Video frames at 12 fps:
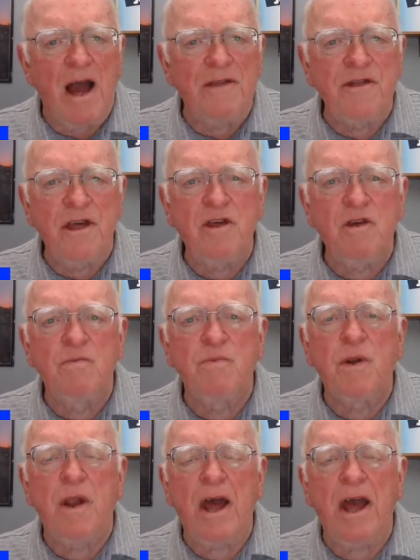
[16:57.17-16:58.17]
I think
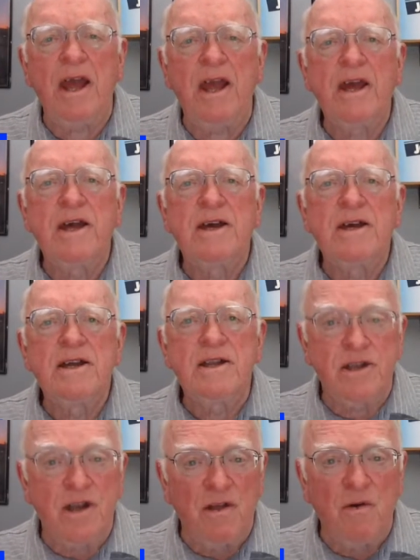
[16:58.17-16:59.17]
you play
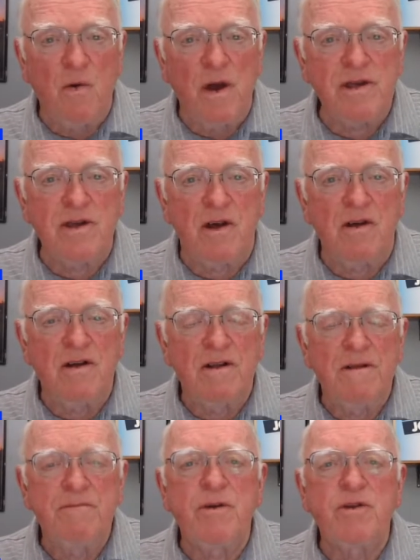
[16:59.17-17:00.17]
until the
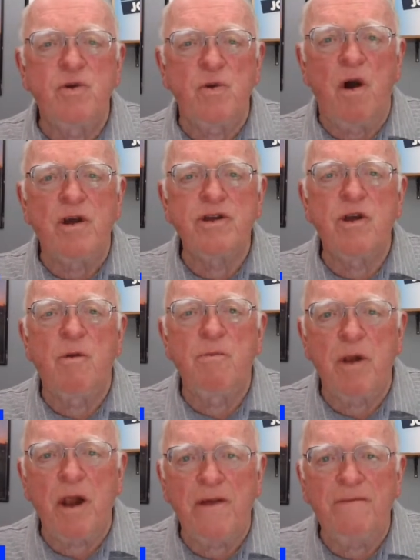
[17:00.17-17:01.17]
whistle, but you
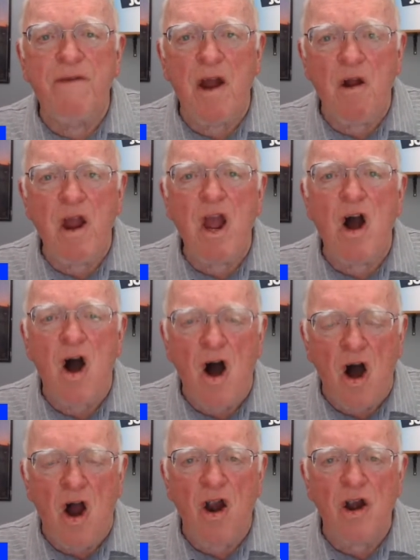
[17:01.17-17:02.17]
also play very
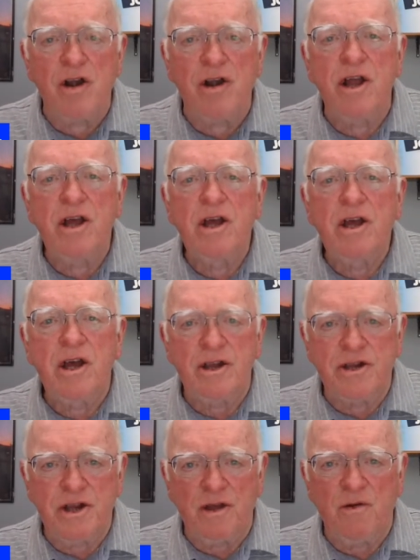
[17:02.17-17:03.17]
hard
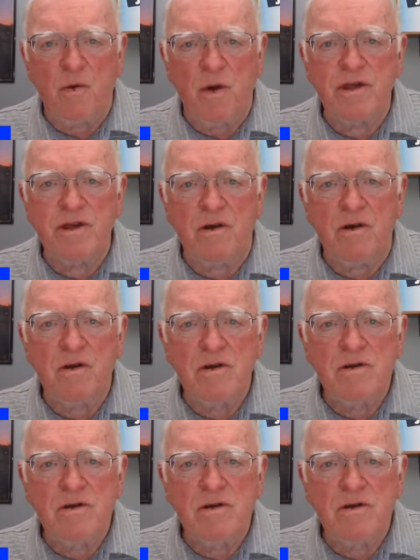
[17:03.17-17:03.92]
until the whistle.